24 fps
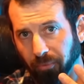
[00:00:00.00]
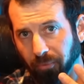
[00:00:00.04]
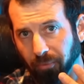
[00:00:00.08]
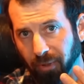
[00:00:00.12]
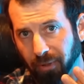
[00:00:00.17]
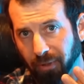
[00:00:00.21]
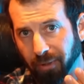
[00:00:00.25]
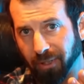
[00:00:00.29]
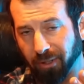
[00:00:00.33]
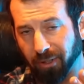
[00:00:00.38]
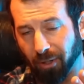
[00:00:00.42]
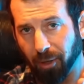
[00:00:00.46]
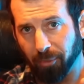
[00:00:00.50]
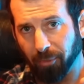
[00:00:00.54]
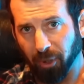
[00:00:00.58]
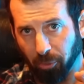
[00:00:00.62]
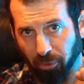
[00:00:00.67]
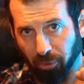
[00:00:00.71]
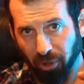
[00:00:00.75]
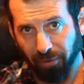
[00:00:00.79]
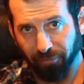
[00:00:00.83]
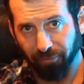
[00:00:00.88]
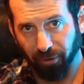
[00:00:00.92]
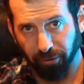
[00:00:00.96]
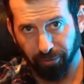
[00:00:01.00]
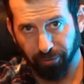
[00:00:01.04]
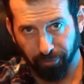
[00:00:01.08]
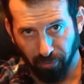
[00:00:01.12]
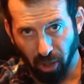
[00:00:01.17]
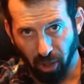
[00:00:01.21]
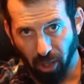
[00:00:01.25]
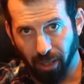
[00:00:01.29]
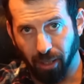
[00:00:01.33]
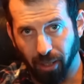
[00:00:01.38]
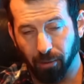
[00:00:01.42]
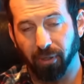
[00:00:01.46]
Islamic prophet
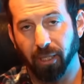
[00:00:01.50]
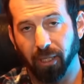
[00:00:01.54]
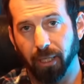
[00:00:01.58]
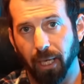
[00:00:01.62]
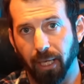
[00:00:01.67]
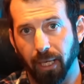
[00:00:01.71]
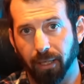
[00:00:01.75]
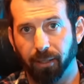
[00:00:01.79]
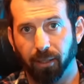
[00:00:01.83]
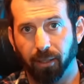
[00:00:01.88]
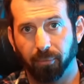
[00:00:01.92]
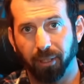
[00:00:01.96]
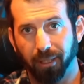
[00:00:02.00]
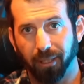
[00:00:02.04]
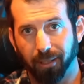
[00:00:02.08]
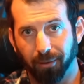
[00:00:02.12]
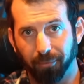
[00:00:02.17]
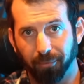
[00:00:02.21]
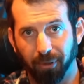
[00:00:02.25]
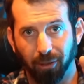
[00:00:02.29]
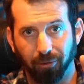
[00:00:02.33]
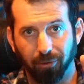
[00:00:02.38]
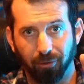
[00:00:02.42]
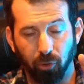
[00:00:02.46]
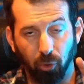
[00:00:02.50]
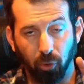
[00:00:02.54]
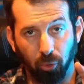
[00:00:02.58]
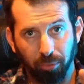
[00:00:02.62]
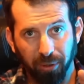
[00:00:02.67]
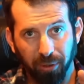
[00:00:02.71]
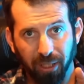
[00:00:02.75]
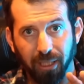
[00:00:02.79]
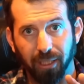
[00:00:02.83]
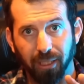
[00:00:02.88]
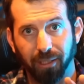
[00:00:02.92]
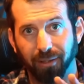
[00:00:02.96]
Muhammad ended up coming to
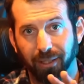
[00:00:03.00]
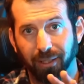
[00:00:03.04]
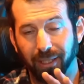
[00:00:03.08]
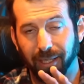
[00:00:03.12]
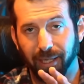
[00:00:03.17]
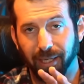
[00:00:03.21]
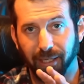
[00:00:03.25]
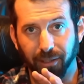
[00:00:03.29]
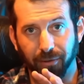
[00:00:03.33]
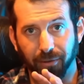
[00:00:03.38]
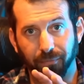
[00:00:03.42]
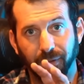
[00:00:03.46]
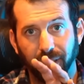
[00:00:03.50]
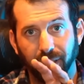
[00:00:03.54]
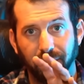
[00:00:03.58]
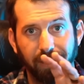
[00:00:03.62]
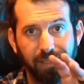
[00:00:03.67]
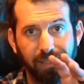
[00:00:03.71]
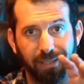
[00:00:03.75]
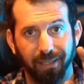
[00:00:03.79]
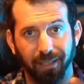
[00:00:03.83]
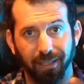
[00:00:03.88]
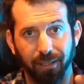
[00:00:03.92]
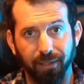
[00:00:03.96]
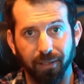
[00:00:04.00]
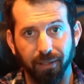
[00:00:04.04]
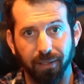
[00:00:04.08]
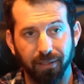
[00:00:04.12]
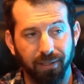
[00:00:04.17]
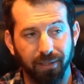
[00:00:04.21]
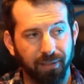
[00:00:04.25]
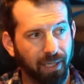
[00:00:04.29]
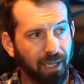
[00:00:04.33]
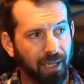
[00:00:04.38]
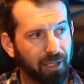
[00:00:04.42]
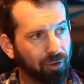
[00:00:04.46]
be at the end of the 6th
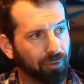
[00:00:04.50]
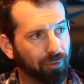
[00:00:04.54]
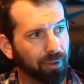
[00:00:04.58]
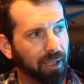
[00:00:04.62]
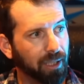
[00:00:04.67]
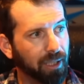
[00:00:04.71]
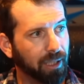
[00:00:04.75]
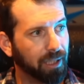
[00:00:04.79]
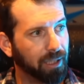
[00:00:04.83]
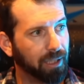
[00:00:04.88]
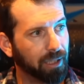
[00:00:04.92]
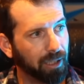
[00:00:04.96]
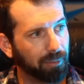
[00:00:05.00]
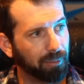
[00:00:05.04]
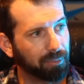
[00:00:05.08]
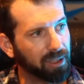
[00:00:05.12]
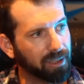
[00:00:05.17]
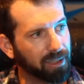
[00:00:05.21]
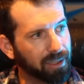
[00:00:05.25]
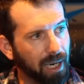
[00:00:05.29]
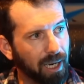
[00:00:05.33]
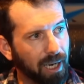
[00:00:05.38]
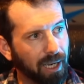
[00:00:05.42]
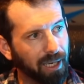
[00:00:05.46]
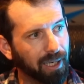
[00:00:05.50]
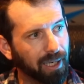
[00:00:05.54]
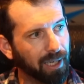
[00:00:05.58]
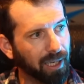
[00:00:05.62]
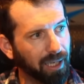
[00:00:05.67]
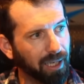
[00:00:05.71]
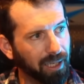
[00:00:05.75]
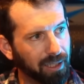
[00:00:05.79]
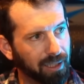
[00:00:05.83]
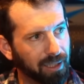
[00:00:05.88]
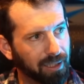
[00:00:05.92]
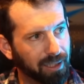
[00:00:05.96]
century, and he ended up dying
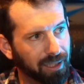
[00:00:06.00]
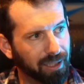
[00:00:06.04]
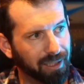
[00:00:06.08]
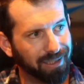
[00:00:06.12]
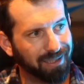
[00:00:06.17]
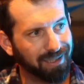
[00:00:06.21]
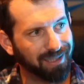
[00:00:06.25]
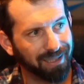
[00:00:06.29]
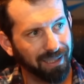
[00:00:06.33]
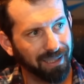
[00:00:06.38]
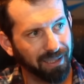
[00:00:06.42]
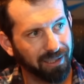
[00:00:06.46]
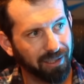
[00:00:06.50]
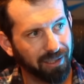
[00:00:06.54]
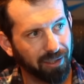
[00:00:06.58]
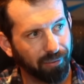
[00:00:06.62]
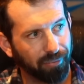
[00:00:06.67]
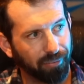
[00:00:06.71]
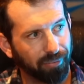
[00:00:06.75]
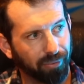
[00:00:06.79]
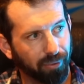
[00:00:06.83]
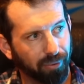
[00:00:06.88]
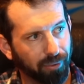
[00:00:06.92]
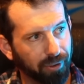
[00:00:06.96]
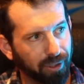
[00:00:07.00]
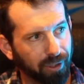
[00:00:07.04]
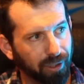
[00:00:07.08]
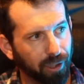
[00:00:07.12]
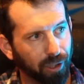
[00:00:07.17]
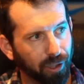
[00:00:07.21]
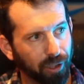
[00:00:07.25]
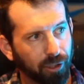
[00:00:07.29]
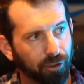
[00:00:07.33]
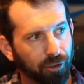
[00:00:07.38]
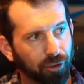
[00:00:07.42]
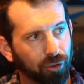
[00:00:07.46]
in
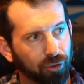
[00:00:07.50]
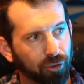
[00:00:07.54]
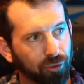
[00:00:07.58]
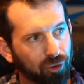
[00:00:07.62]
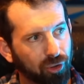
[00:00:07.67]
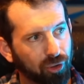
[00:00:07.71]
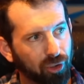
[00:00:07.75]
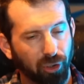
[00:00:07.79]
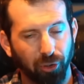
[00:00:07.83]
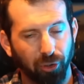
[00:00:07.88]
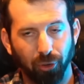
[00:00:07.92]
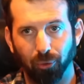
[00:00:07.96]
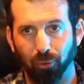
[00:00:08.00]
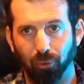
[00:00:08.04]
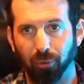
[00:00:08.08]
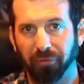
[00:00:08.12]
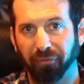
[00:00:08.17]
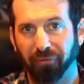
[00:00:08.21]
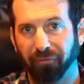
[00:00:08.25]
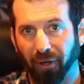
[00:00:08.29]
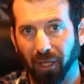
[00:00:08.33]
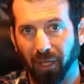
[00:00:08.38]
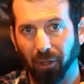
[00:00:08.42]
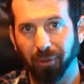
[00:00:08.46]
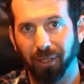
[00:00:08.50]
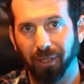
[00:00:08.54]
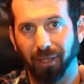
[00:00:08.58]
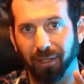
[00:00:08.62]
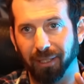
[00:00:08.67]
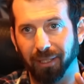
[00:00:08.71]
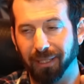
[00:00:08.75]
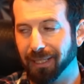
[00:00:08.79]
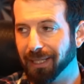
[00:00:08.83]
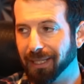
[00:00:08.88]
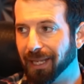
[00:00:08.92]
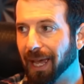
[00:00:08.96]
632. Following the
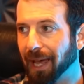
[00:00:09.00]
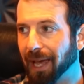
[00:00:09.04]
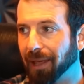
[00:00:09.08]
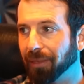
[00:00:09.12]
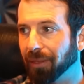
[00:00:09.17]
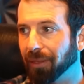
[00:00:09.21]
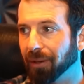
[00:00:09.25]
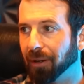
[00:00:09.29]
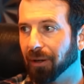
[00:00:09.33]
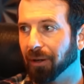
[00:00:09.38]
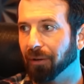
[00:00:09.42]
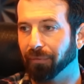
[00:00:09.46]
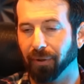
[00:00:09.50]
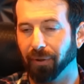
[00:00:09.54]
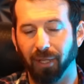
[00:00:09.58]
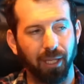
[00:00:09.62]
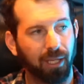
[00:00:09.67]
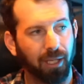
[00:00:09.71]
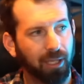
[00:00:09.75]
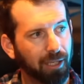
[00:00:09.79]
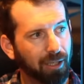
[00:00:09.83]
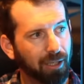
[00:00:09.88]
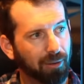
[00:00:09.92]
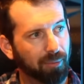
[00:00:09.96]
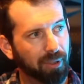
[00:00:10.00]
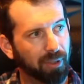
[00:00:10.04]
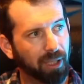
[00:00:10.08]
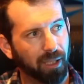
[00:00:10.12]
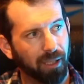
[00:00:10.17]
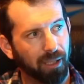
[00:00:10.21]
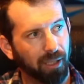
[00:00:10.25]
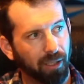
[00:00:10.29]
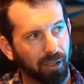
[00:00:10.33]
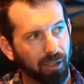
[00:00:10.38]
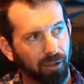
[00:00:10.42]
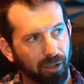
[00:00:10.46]
death of him,
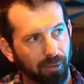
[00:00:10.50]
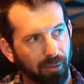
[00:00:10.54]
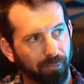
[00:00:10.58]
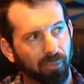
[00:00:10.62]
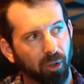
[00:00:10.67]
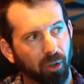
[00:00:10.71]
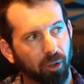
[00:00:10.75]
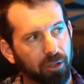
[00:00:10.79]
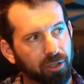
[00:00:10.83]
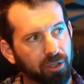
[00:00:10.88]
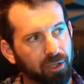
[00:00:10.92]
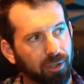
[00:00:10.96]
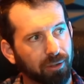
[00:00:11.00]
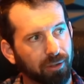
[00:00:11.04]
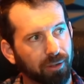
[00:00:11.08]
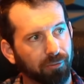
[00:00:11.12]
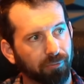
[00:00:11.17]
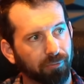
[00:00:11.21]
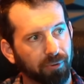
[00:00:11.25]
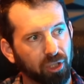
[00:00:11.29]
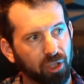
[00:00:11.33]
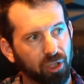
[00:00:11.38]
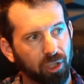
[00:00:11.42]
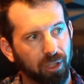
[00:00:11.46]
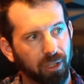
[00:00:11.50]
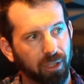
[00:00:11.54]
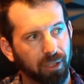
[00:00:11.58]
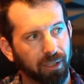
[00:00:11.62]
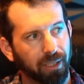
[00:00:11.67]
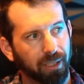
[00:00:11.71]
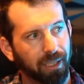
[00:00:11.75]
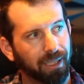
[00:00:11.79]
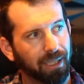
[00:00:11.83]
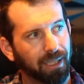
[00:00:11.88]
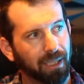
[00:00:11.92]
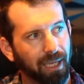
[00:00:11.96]
emerged the
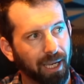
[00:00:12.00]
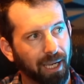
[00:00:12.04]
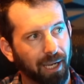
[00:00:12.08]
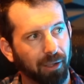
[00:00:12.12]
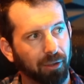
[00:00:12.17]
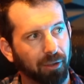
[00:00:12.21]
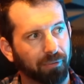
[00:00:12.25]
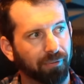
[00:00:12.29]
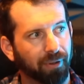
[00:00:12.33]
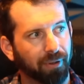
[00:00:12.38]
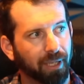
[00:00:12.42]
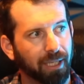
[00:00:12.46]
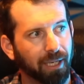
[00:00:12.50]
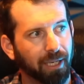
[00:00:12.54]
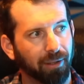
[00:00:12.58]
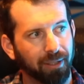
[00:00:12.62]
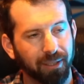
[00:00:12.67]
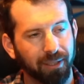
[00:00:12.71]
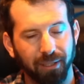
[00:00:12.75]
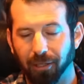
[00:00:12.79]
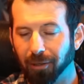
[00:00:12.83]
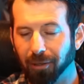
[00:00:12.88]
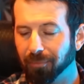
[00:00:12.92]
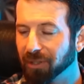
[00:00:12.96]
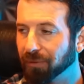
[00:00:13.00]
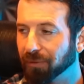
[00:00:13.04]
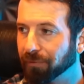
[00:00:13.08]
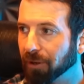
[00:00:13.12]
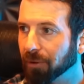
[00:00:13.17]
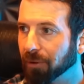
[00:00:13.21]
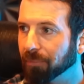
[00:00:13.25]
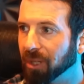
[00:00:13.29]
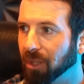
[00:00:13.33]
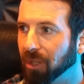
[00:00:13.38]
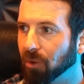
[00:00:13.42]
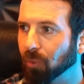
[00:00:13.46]
Rashidun Caliphate. Now, this comes
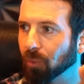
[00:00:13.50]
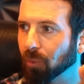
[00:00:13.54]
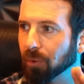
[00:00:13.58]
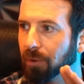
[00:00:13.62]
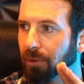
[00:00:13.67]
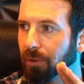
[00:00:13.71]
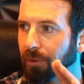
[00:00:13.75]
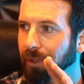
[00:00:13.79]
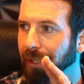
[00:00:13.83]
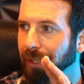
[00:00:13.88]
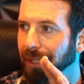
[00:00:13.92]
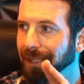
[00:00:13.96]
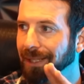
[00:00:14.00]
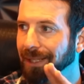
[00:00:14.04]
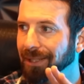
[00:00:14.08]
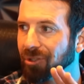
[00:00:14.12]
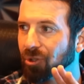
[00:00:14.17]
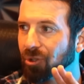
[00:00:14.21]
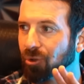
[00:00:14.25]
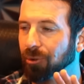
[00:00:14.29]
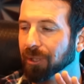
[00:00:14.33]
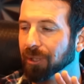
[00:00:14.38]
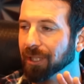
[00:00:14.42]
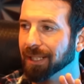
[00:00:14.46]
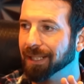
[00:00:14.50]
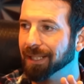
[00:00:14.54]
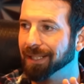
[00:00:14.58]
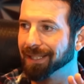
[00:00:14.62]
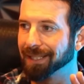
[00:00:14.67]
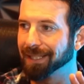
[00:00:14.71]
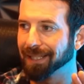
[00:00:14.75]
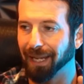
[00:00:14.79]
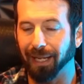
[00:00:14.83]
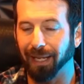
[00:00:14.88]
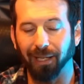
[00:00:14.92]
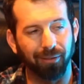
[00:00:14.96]
from the World History
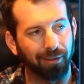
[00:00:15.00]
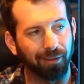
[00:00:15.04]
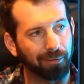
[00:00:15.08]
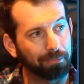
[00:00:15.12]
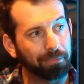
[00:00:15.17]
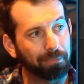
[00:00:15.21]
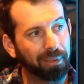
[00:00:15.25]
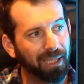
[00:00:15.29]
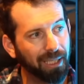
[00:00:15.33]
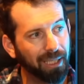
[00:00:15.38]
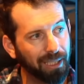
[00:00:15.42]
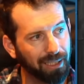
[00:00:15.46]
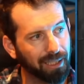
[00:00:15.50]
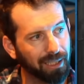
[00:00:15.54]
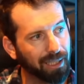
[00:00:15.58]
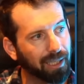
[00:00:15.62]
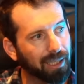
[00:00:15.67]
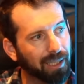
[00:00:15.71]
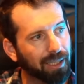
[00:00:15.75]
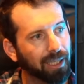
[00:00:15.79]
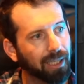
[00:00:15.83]
Encyclopedia.